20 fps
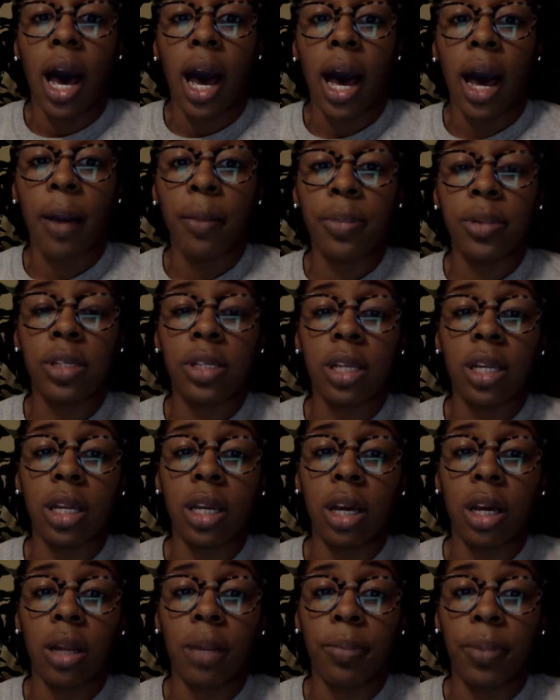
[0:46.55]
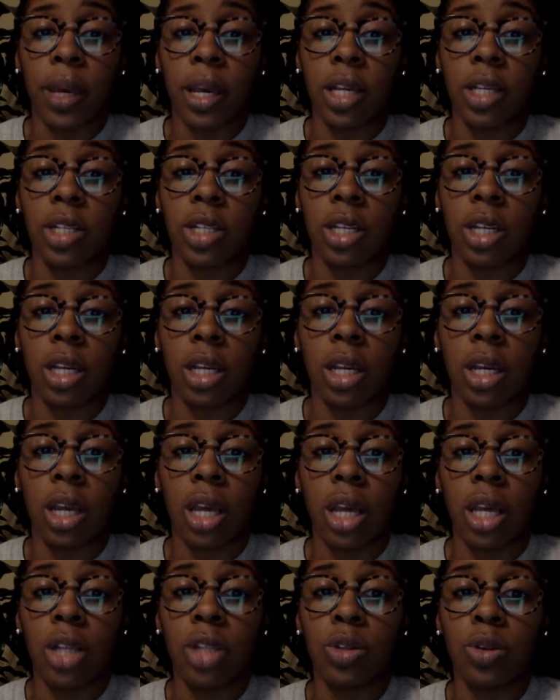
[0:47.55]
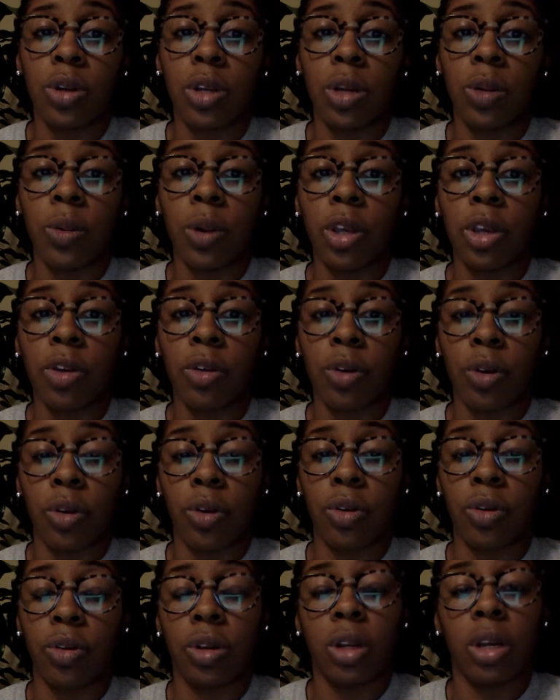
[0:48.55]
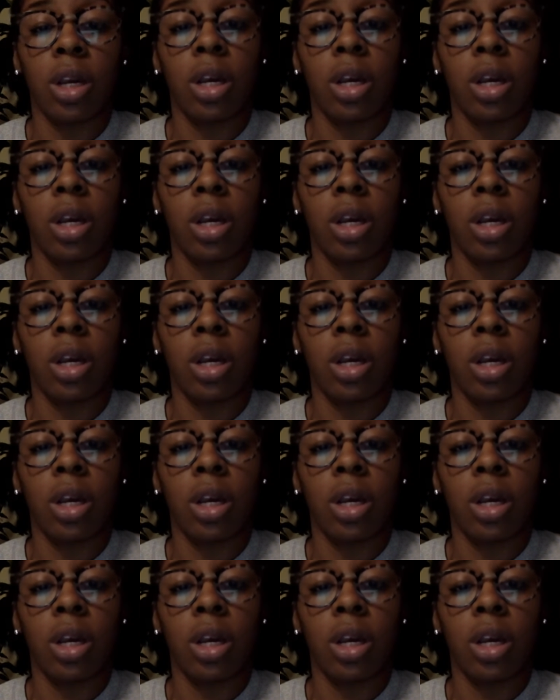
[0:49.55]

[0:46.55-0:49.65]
I'm presenting on a patient, a 21-year-old